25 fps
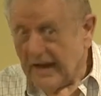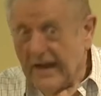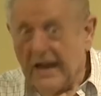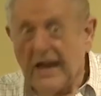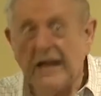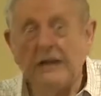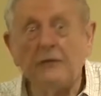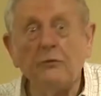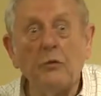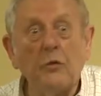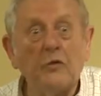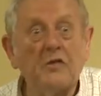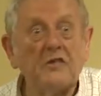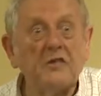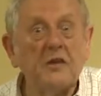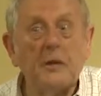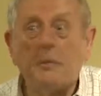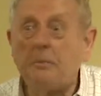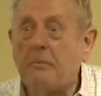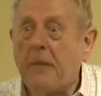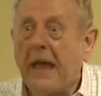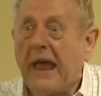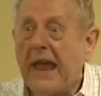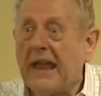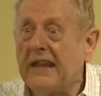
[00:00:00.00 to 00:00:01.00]
It was
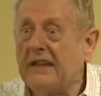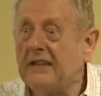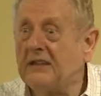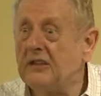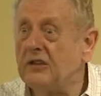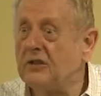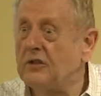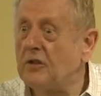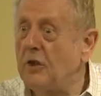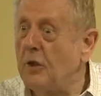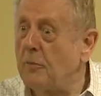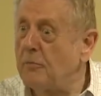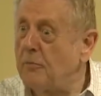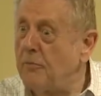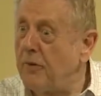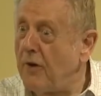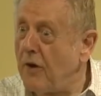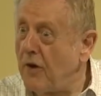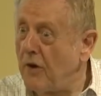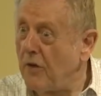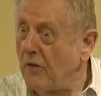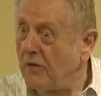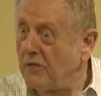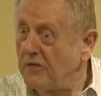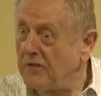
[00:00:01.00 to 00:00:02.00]
dependent
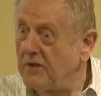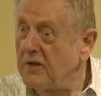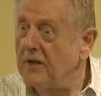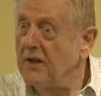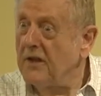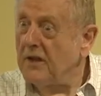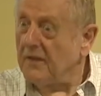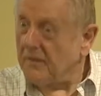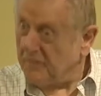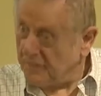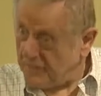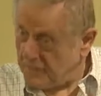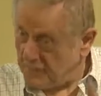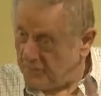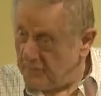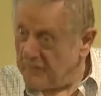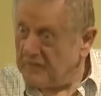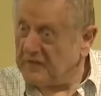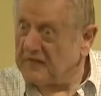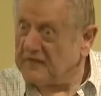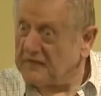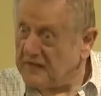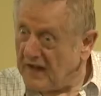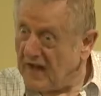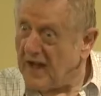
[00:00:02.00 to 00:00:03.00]
upon the
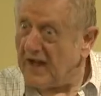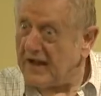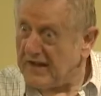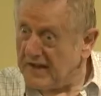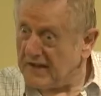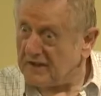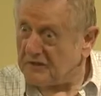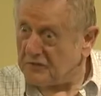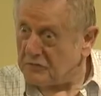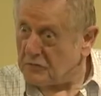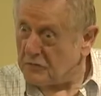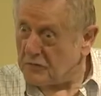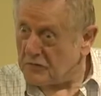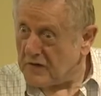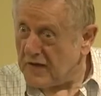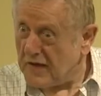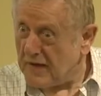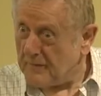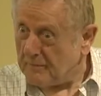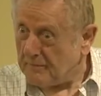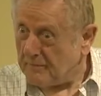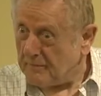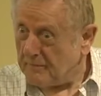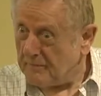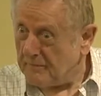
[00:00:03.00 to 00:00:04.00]
Messiah to
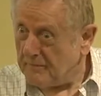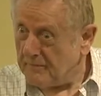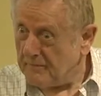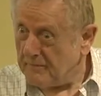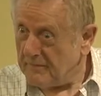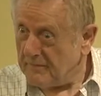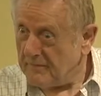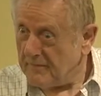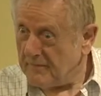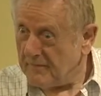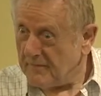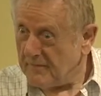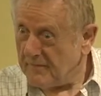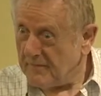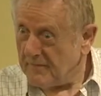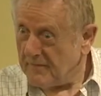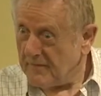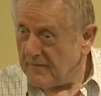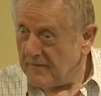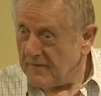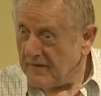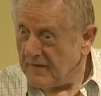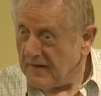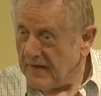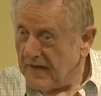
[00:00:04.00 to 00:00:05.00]
come.
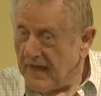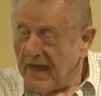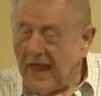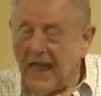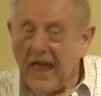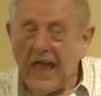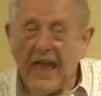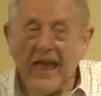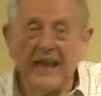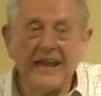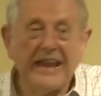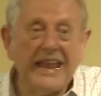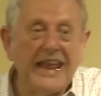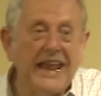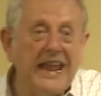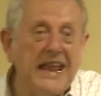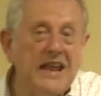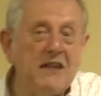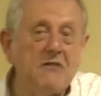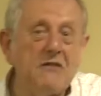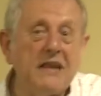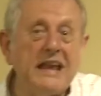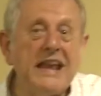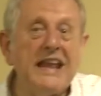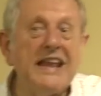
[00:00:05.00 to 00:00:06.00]
And
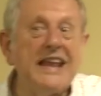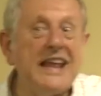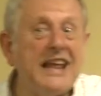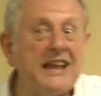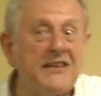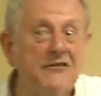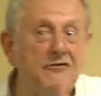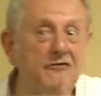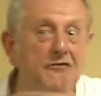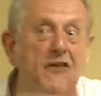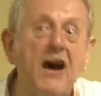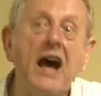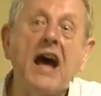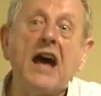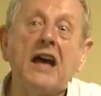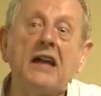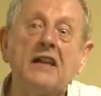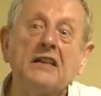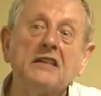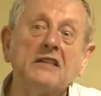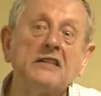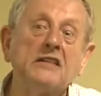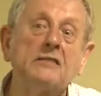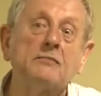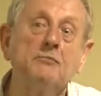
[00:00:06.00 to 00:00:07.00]
here in
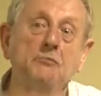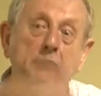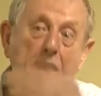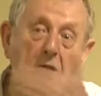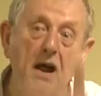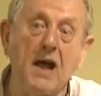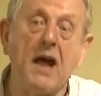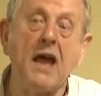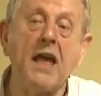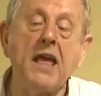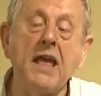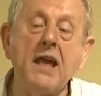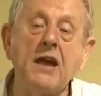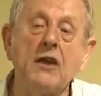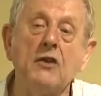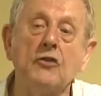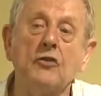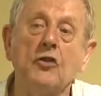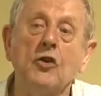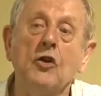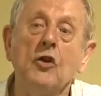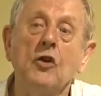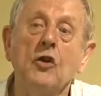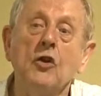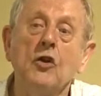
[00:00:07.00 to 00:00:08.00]
advance,
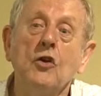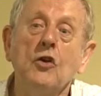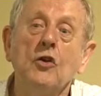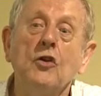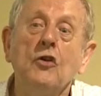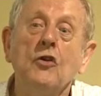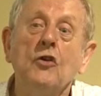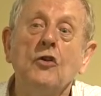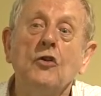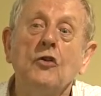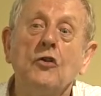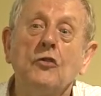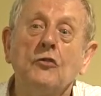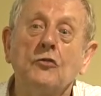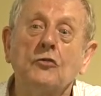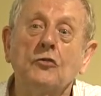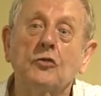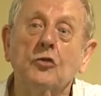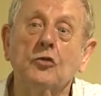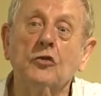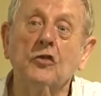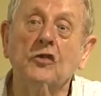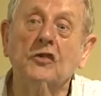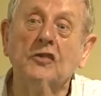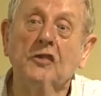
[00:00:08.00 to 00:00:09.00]
prior
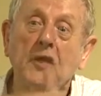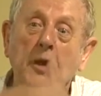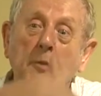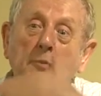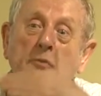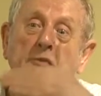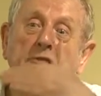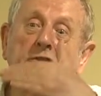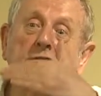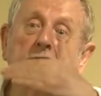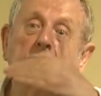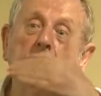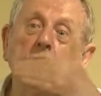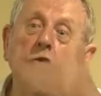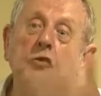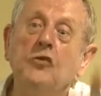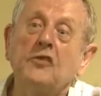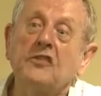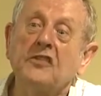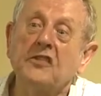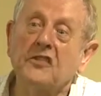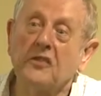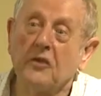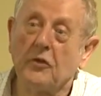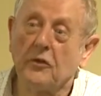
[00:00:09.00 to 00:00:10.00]
to the
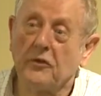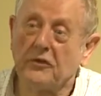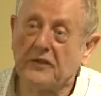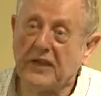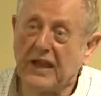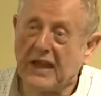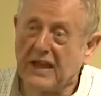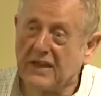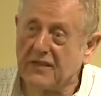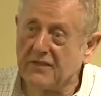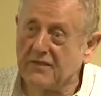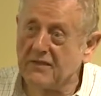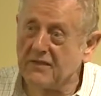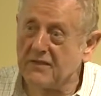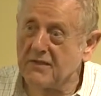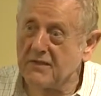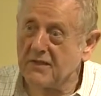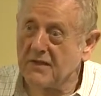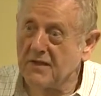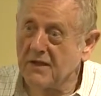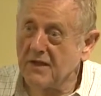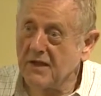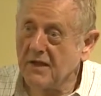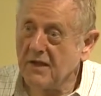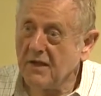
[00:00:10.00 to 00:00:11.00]
substitutional death,
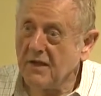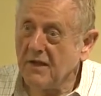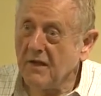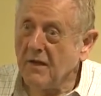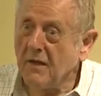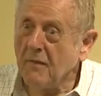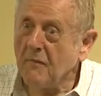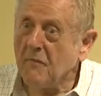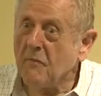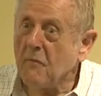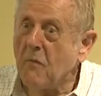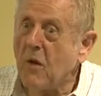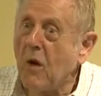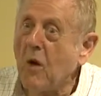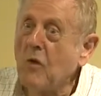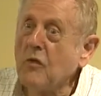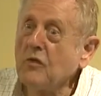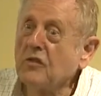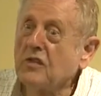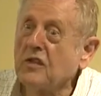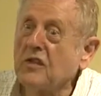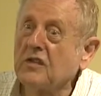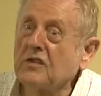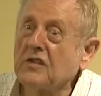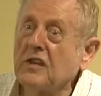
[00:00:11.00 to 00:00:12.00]

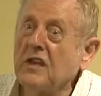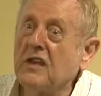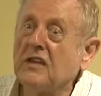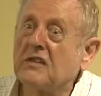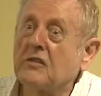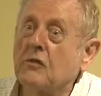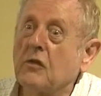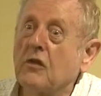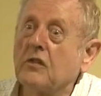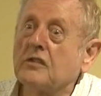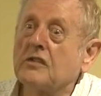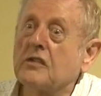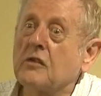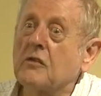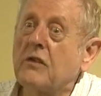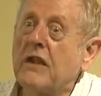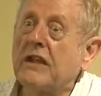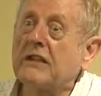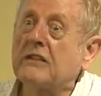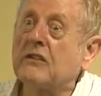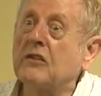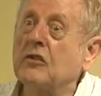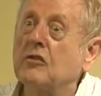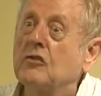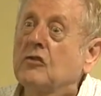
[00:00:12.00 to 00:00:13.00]
Moses is
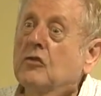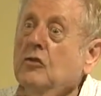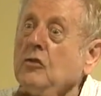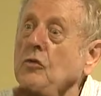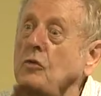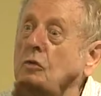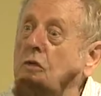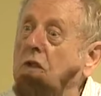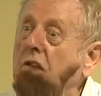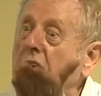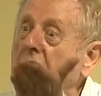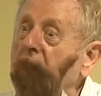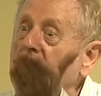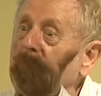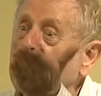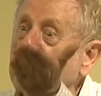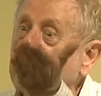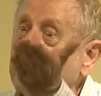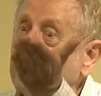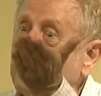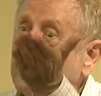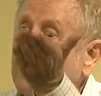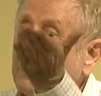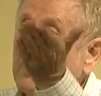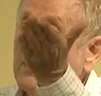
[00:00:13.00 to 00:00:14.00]
resurrected to
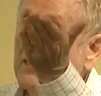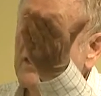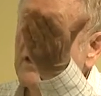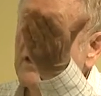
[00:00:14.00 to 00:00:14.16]
life